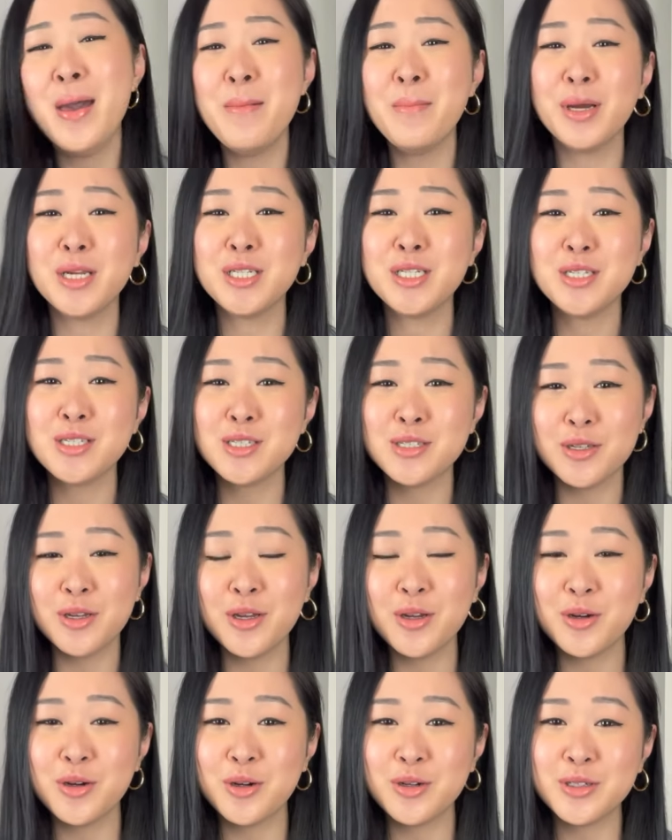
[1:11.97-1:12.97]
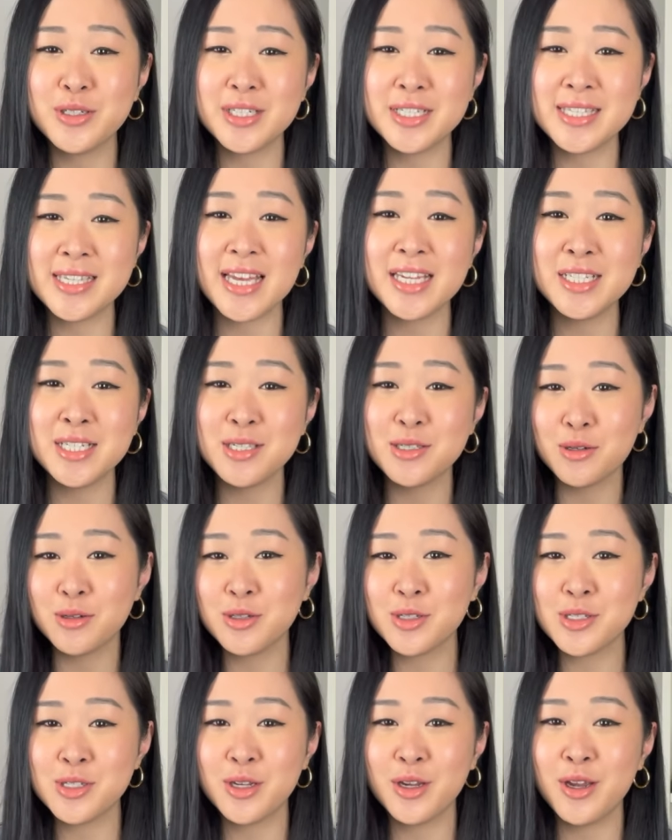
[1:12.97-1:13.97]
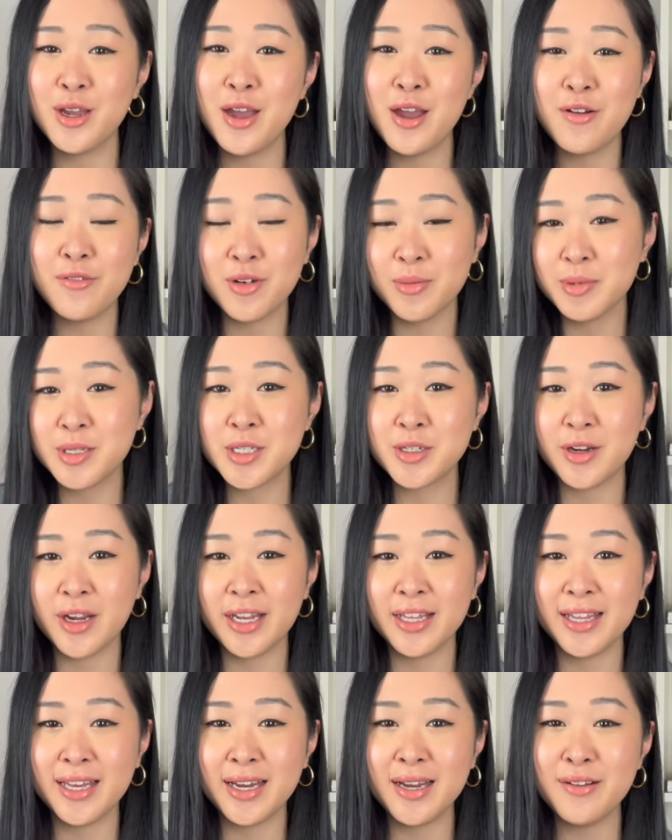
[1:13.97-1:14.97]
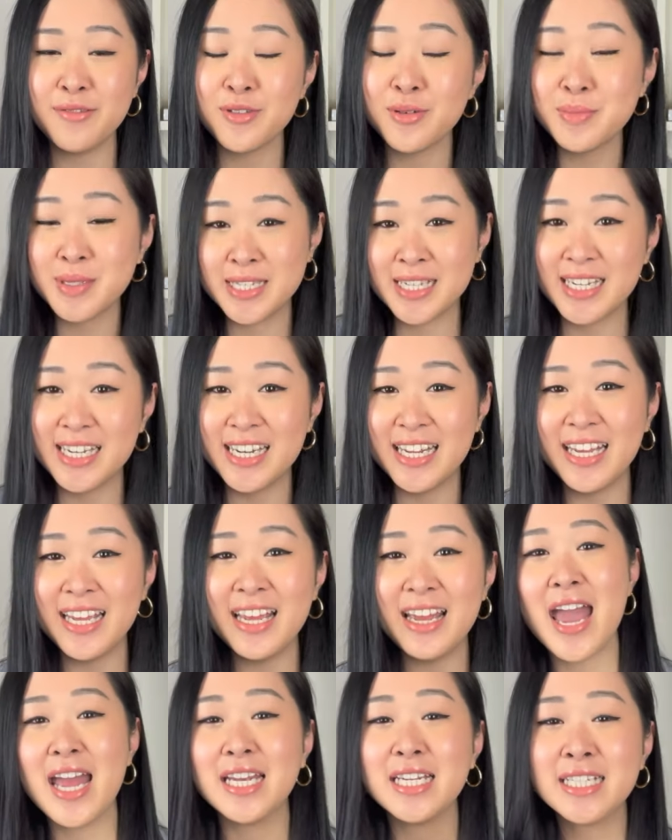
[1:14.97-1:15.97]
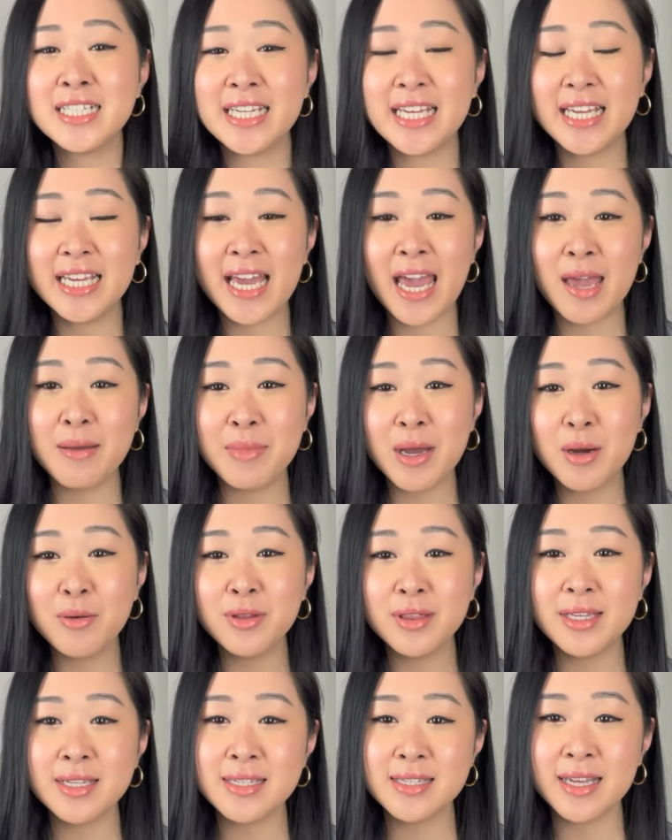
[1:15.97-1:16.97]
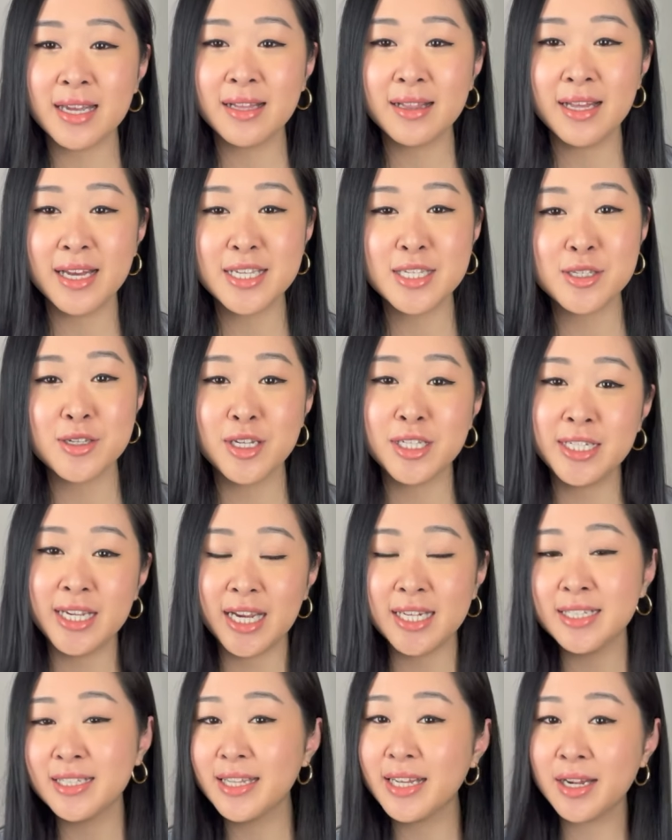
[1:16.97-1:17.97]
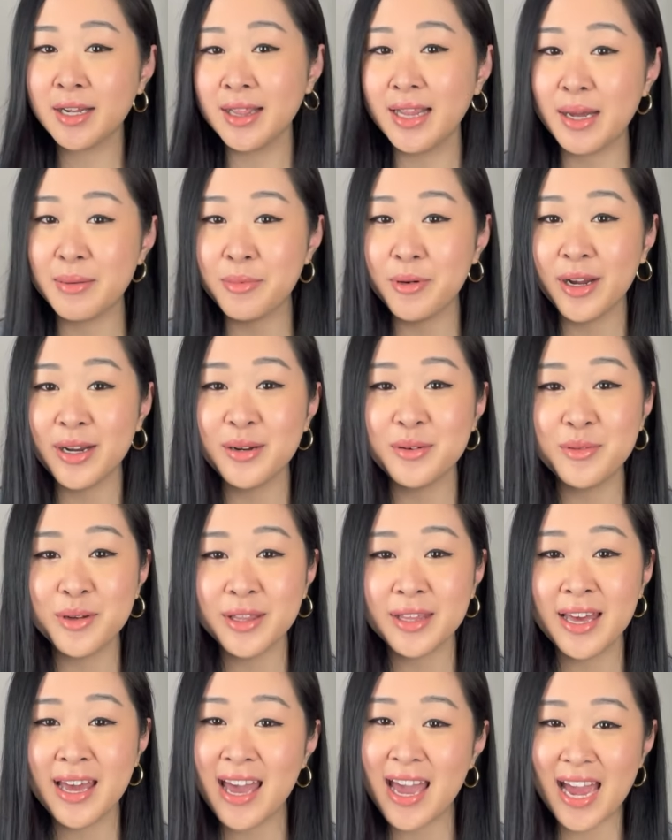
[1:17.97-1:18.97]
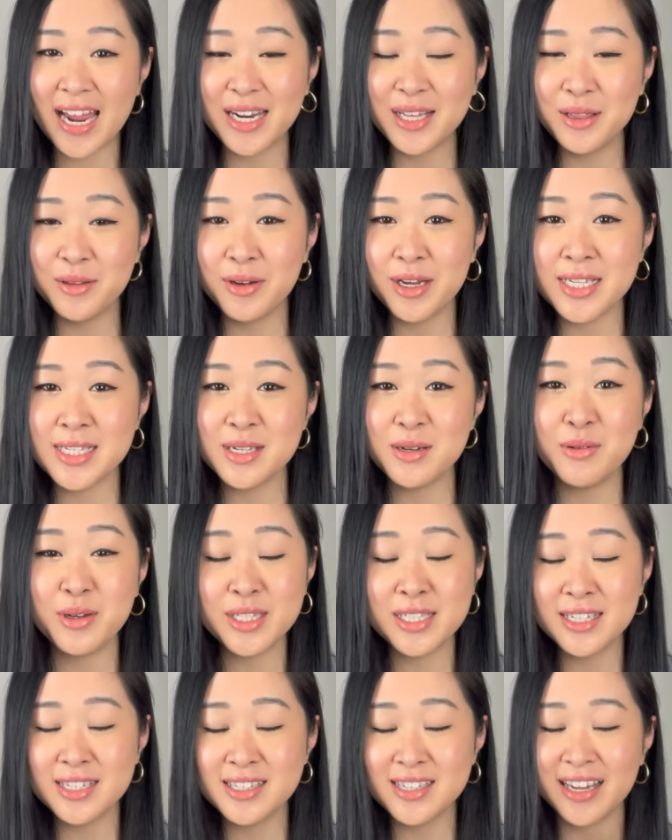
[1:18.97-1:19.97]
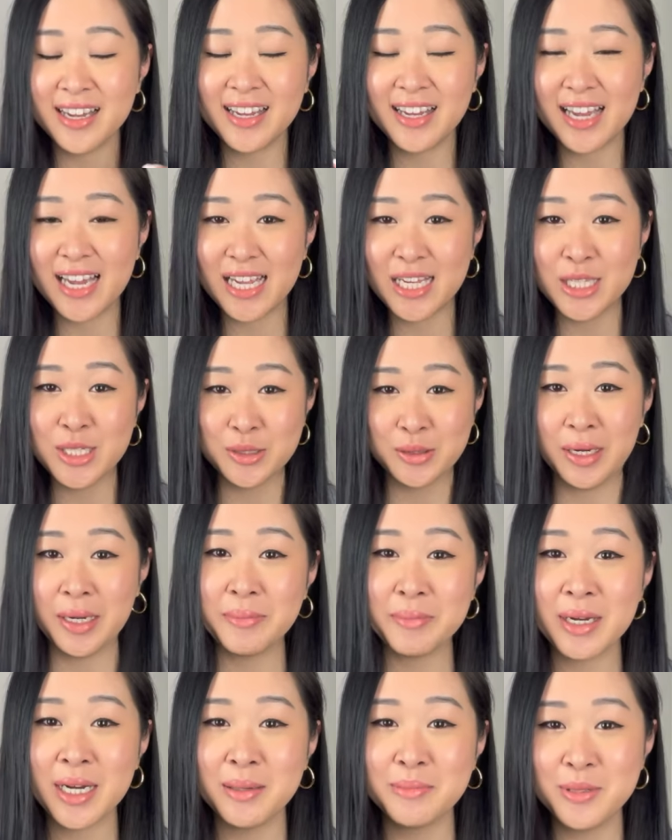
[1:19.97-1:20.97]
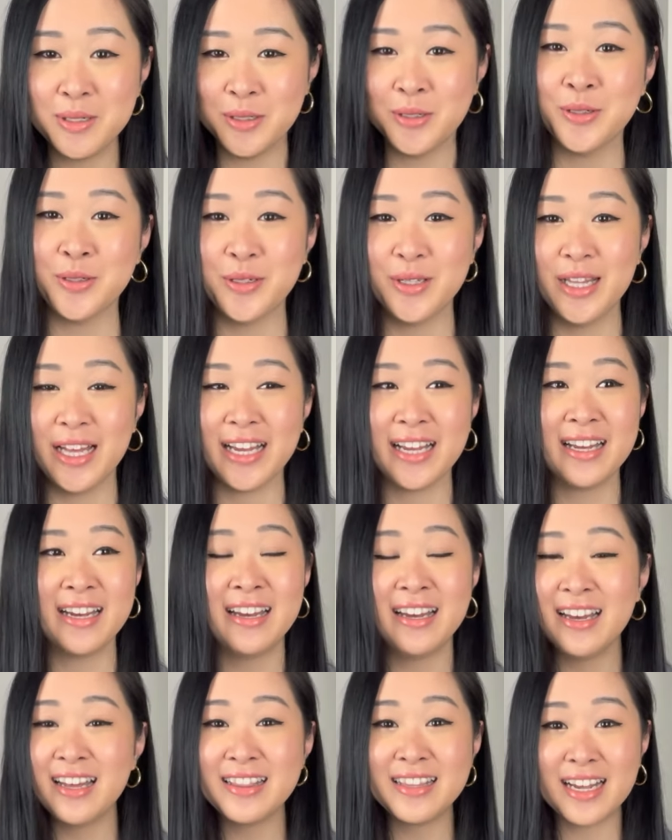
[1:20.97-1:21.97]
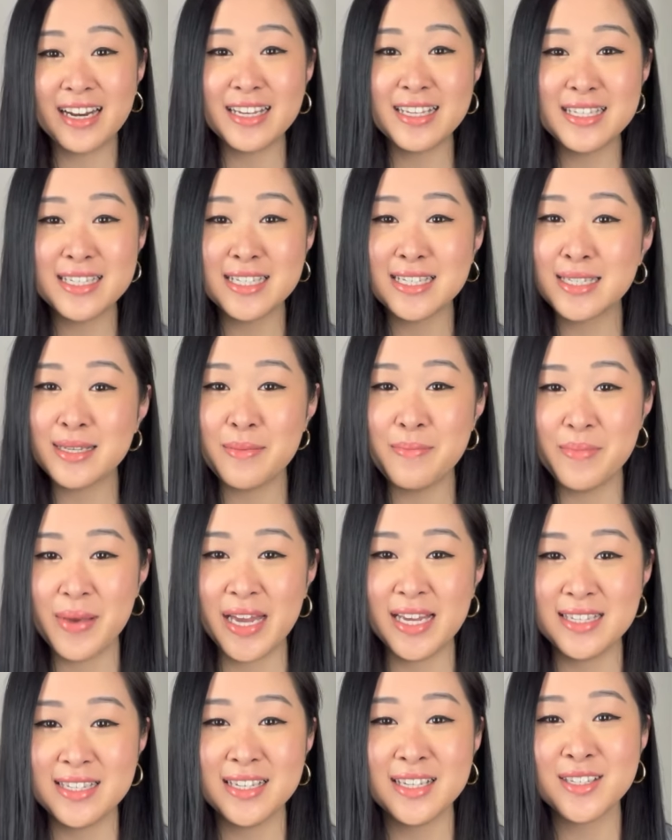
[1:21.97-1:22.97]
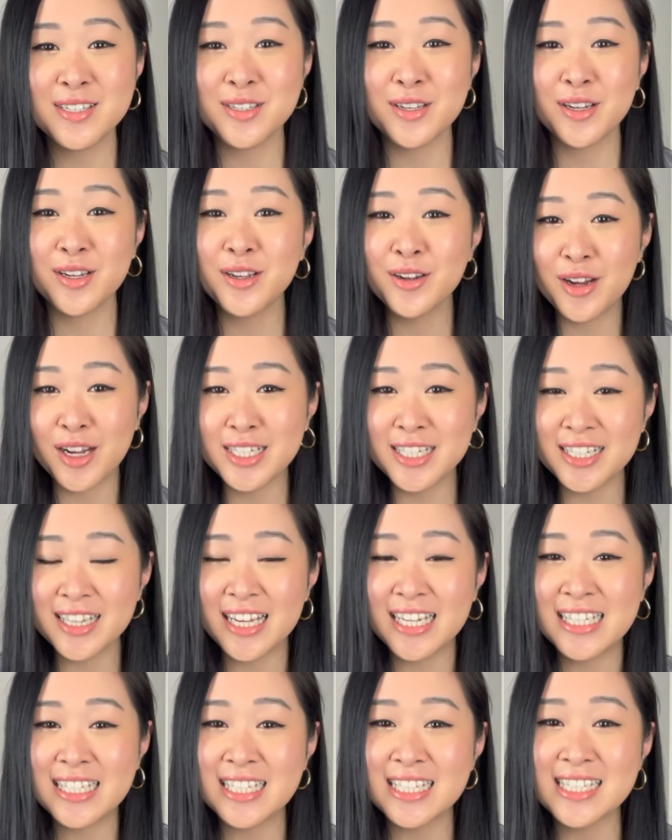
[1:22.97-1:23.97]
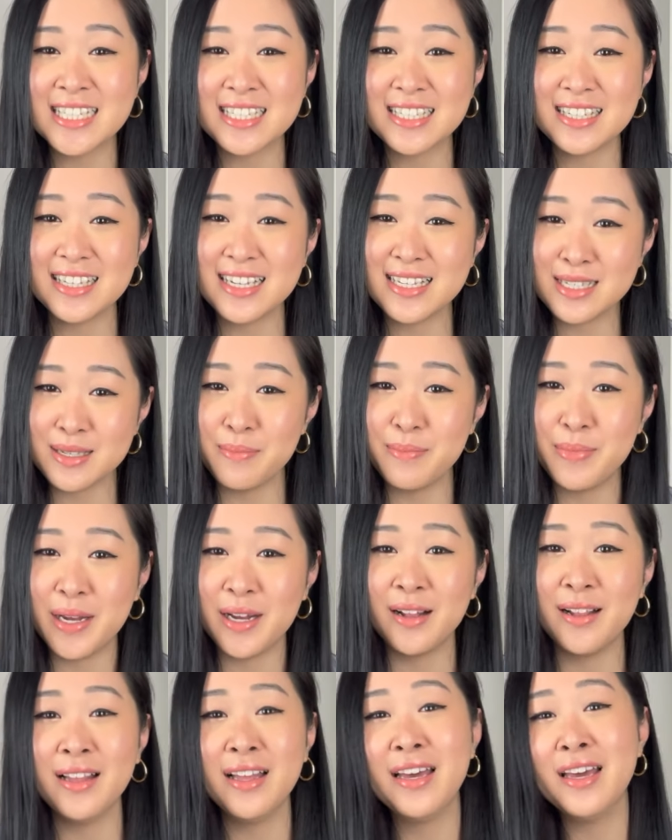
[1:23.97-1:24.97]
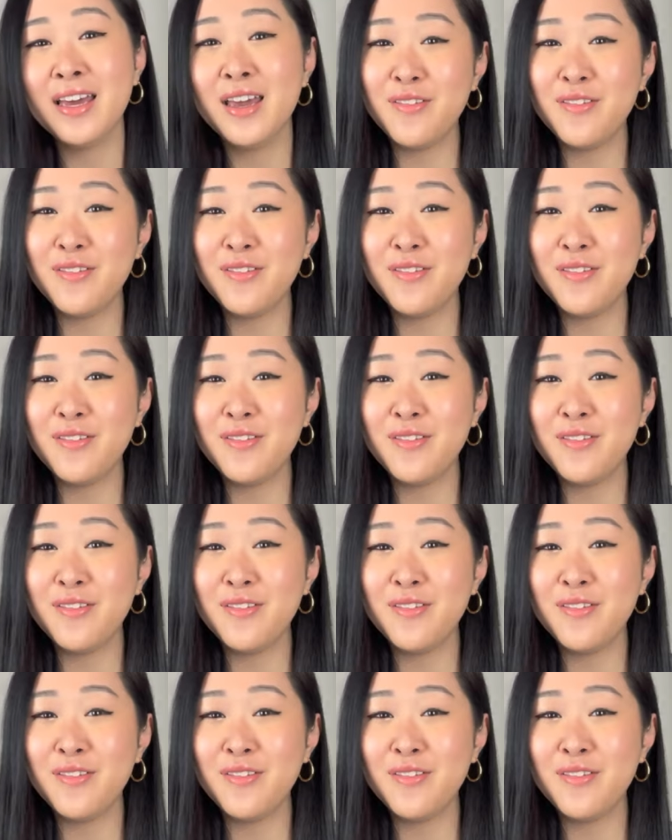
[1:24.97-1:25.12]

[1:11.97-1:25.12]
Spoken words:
But she's so gorgeous, and she's also from Australia, from Sydney, and she came out with this necklace. So she actually collaborated with Ana Luisa, which is like a dream come true. Like, that is just amazing. So congratulations, Isabel.